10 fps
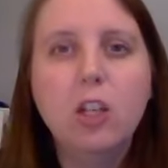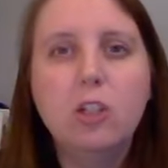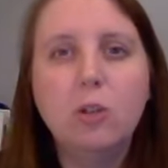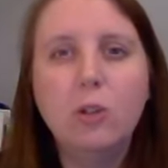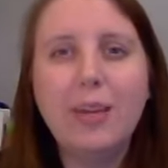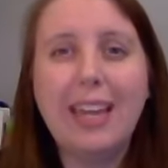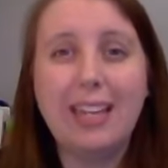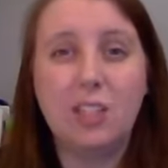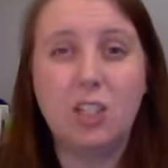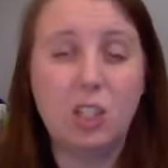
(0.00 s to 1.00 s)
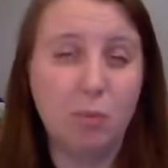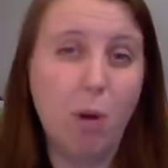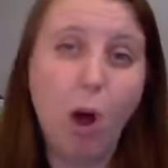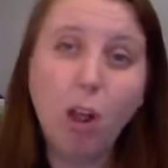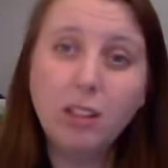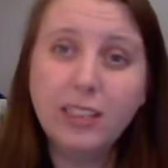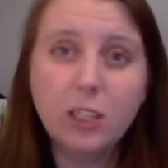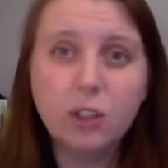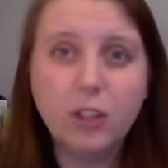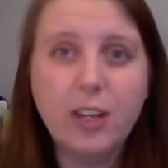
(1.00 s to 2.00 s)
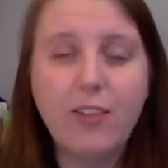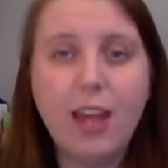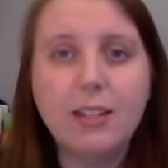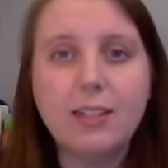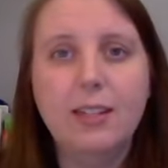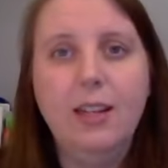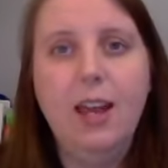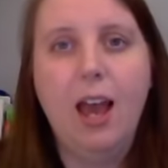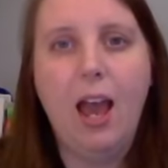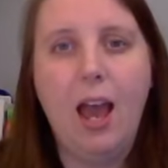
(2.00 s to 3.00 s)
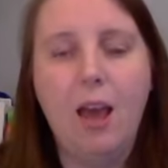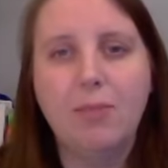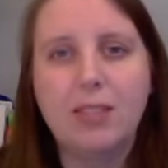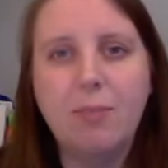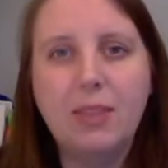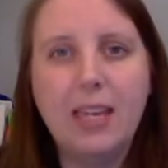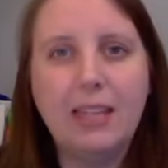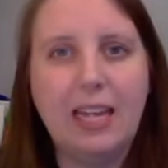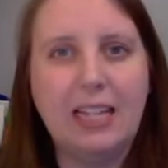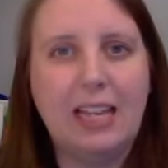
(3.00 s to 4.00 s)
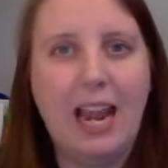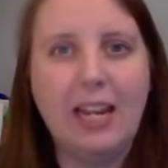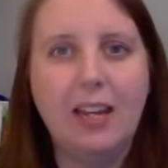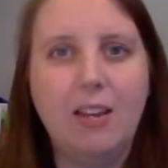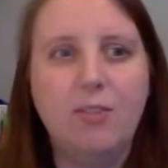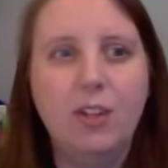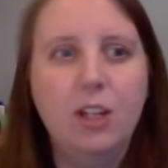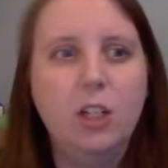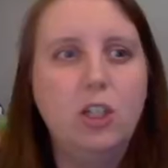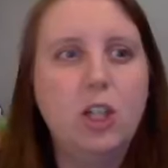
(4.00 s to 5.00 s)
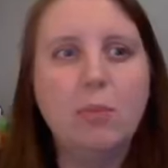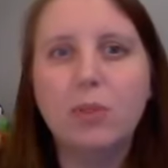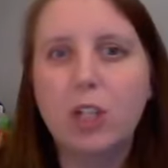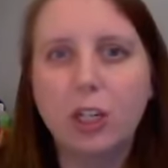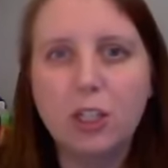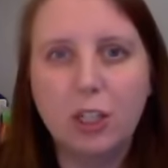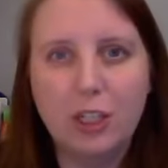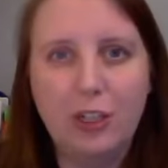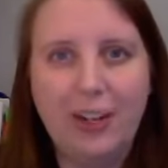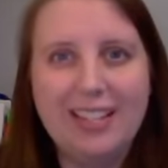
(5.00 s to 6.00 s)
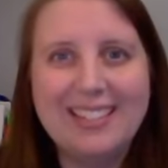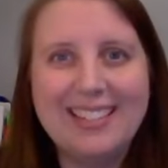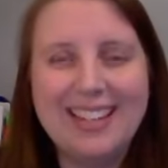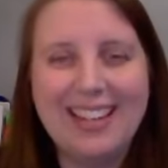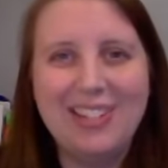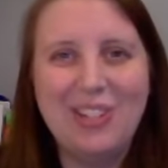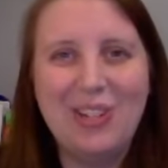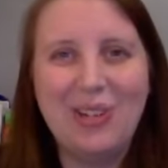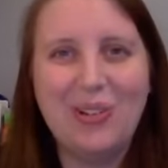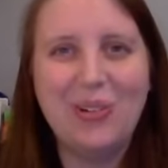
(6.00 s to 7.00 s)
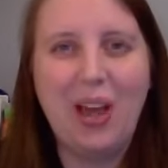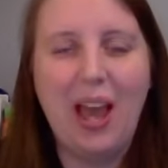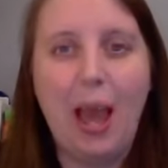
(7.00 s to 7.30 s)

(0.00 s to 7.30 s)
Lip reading: So doing a small entry event, something that kind of jumpstarts your students into